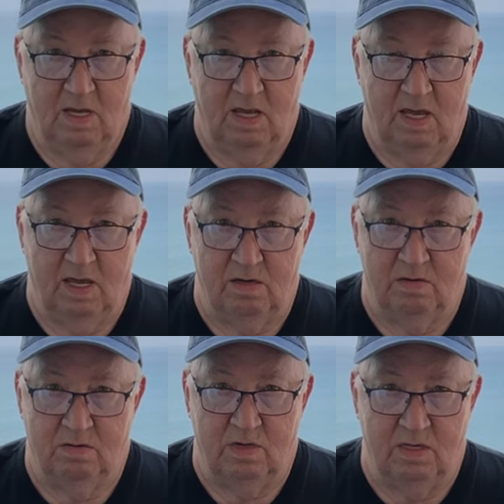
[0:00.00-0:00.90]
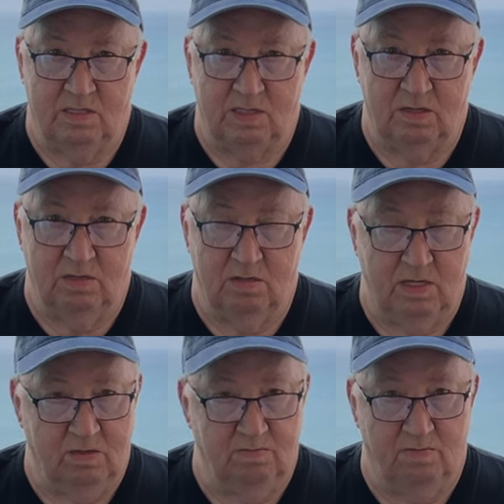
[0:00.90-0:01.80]
and it's you,
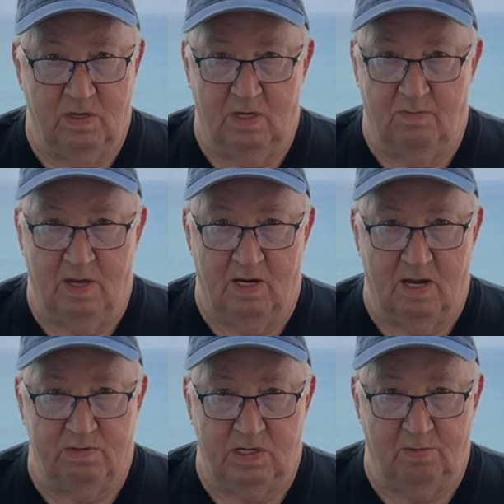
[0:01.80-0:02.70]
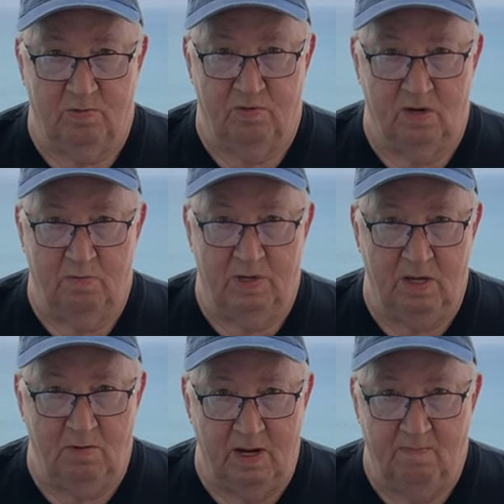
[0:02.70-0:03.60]
it'll it'll be a lifesaver for you. But
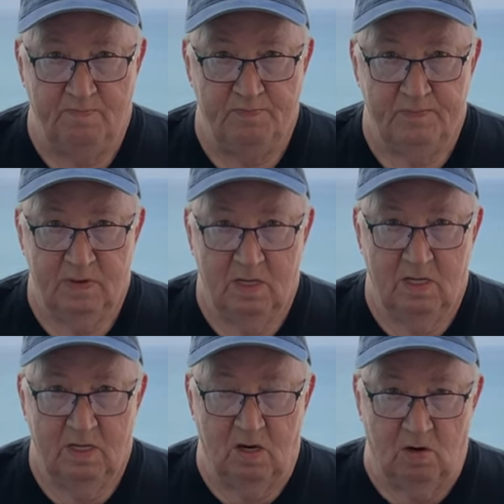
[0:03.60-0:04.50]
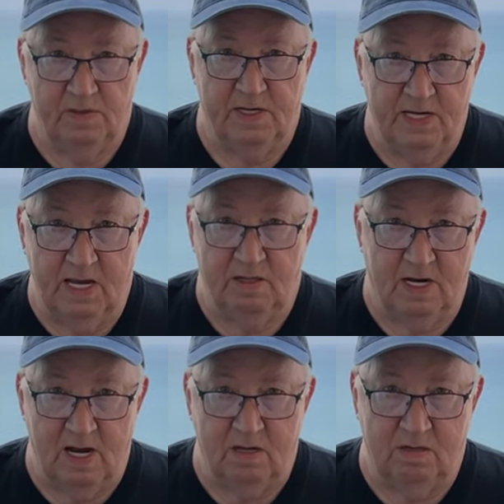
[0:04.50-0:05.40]
anyway, on the day
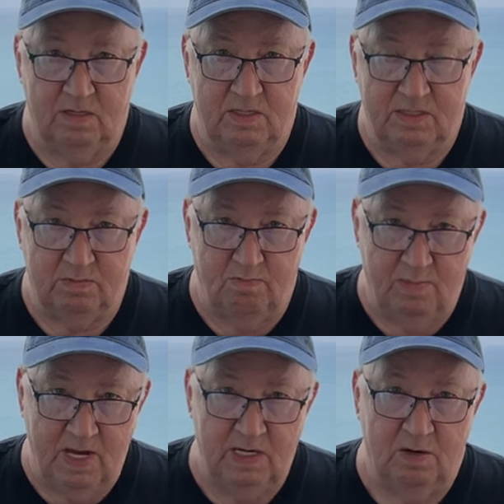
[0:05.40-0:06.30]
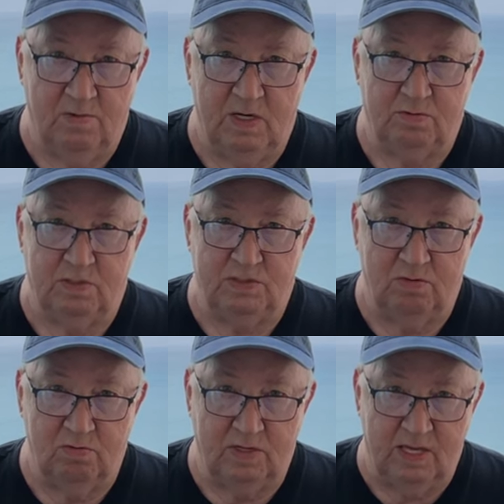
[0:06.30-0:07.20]
that I made the arrangements
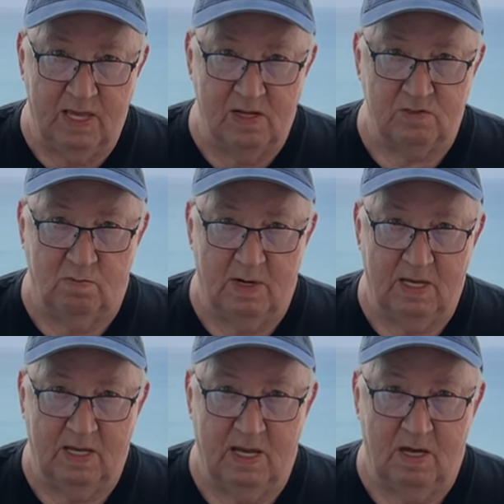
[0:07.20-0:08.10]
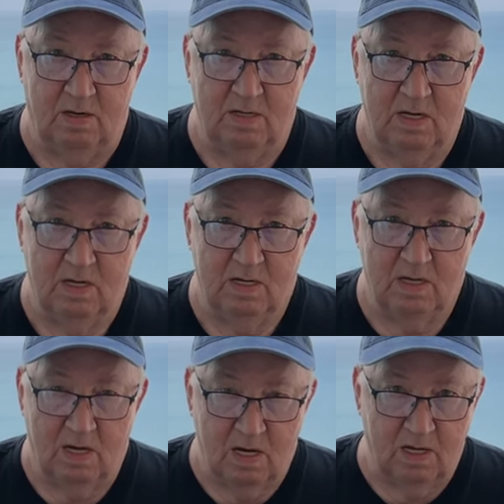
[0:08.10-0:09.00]
to cancel my account,
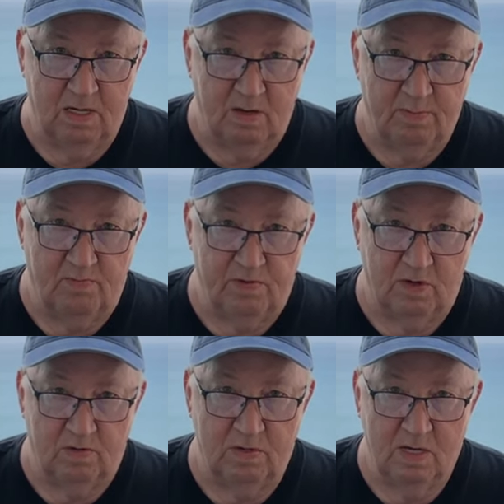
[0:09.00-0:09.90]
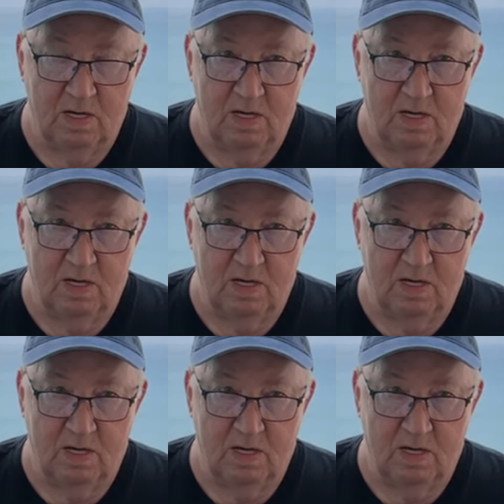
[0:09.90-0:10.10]
unlock my phone,